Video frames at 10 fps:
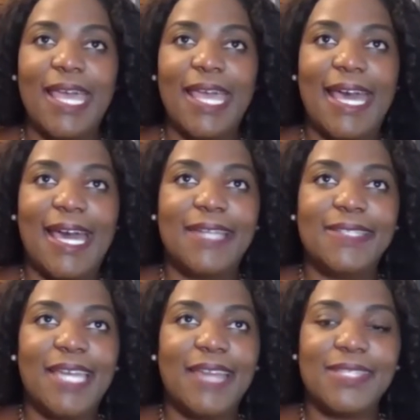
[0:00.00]
And
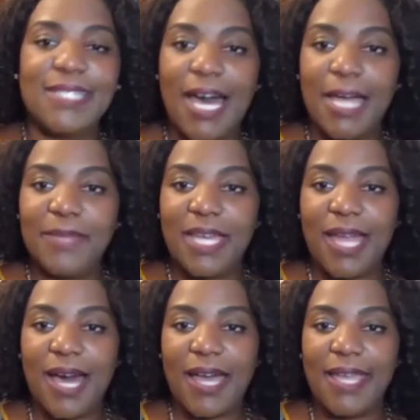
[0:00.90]
at the time that
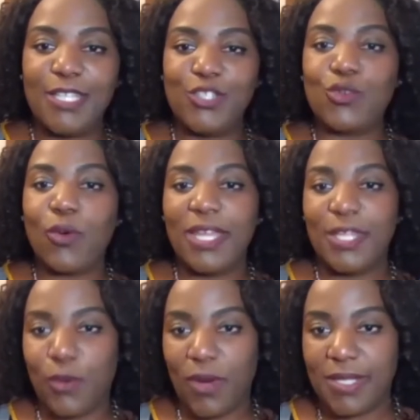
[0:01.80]
I joined
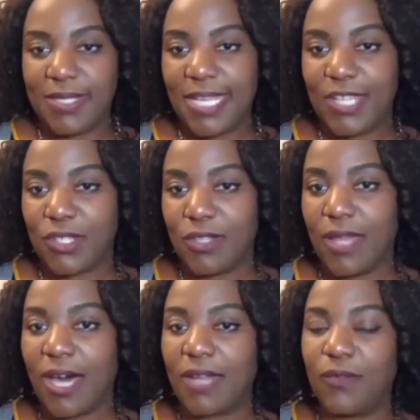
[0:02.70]
the organization, a
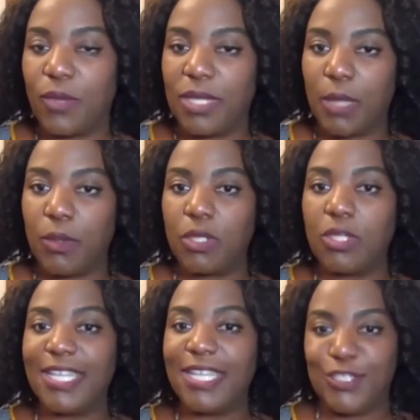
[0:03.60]
lot of what they were
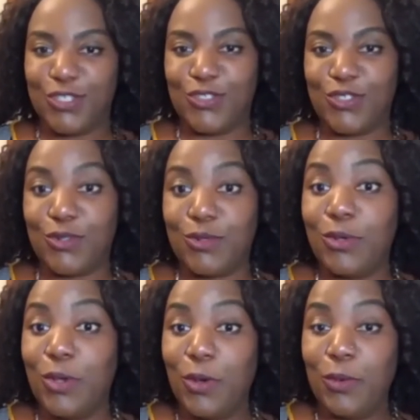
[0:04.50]
looking to do
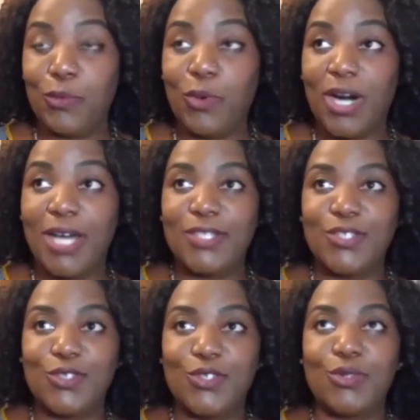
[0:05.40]

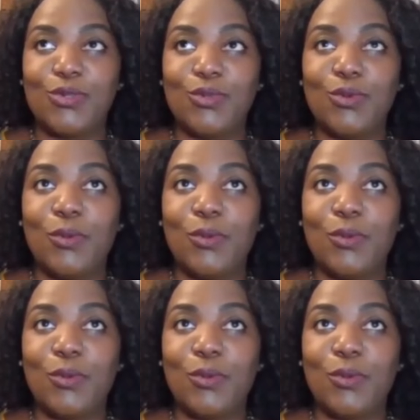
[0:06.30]
was to